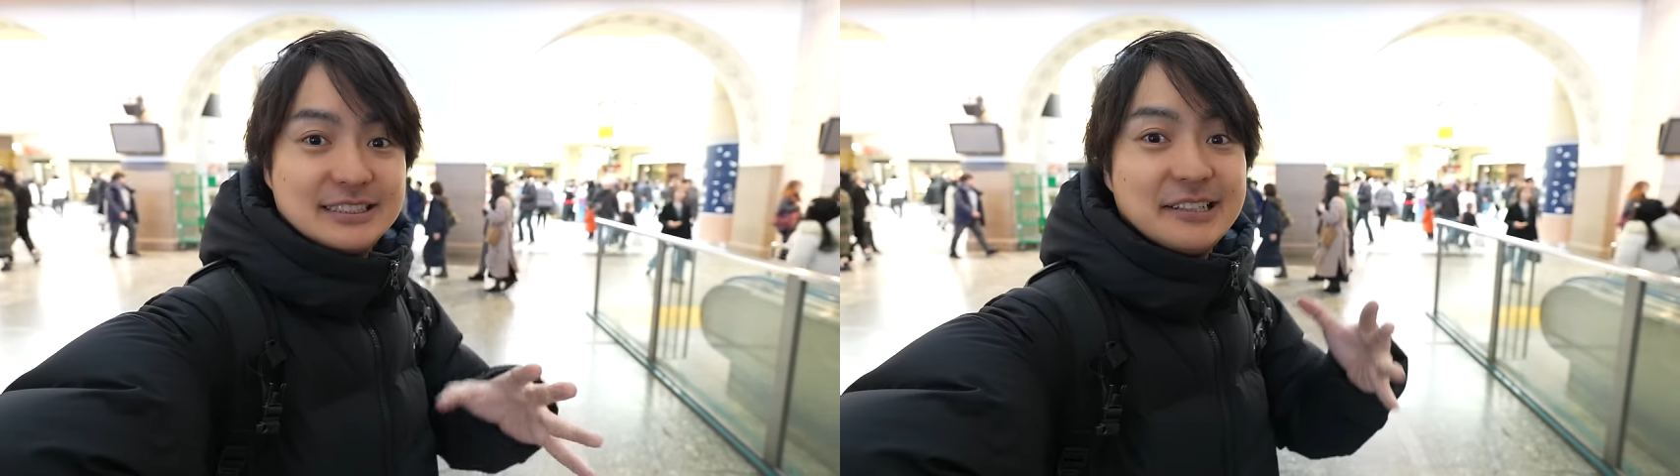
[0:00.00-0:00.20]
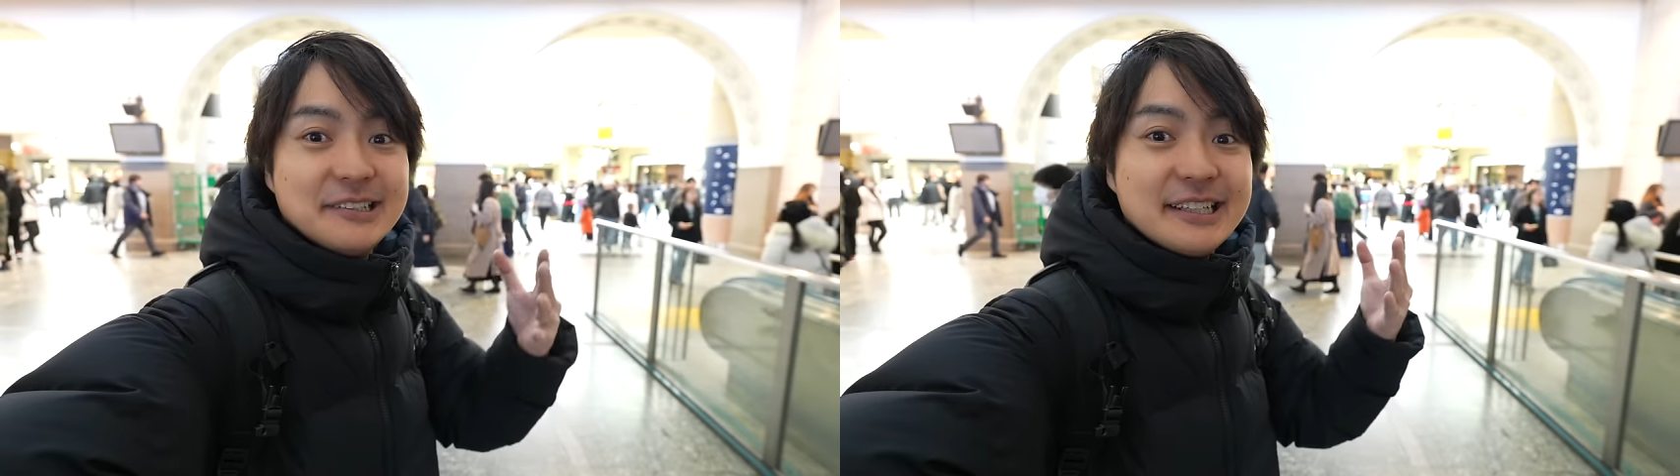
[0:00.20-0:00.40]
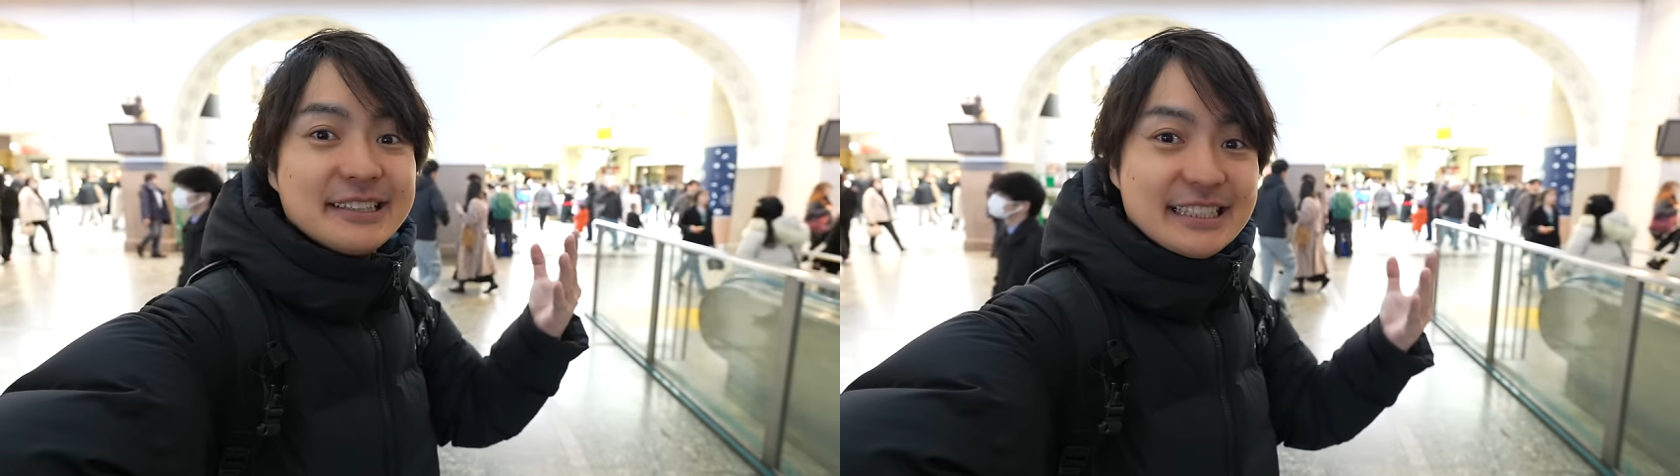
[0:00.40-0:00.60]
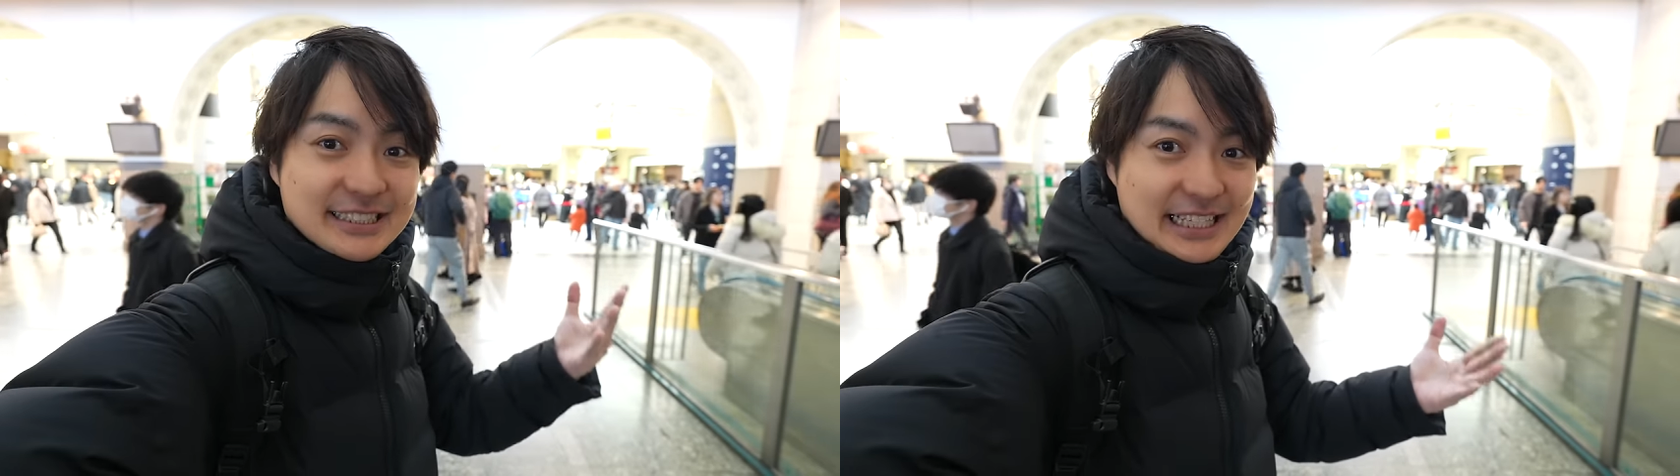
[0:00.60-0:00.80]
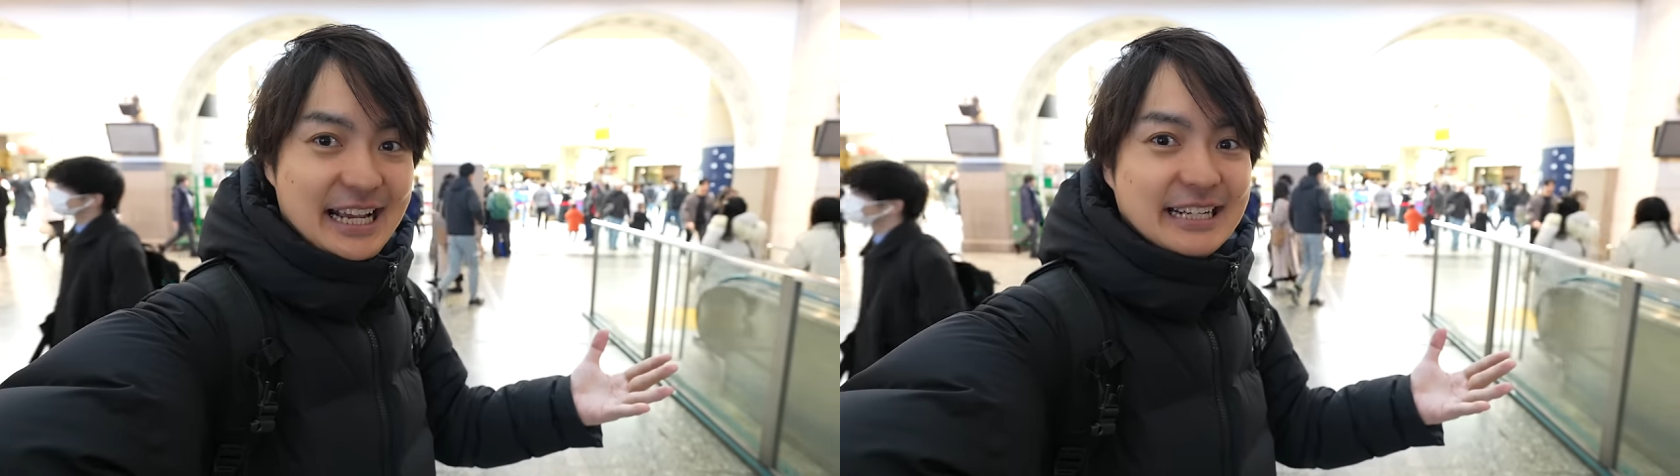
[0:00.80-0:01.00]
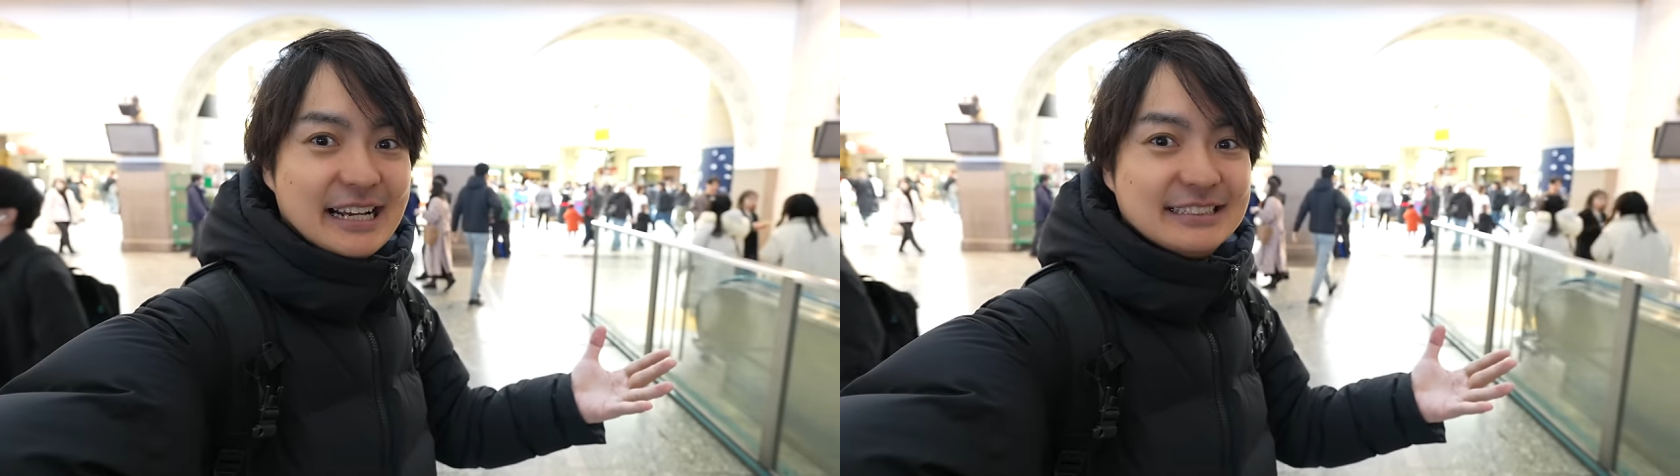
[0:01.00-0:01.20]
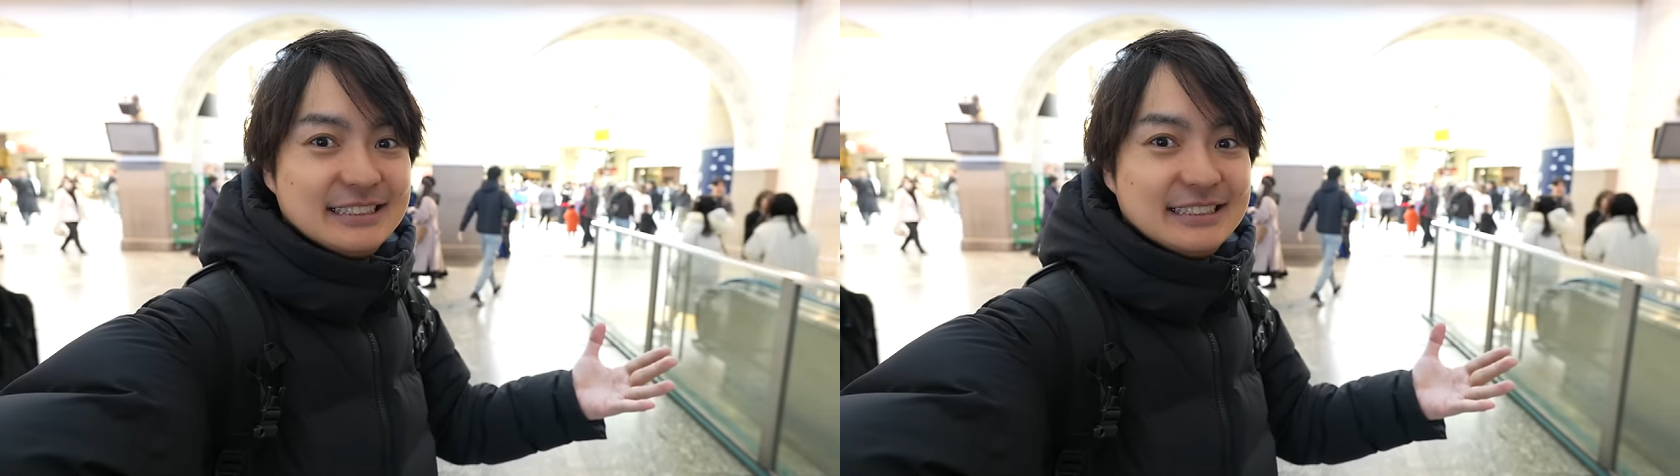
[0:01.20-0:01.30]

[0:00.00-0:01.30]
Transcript: started in China,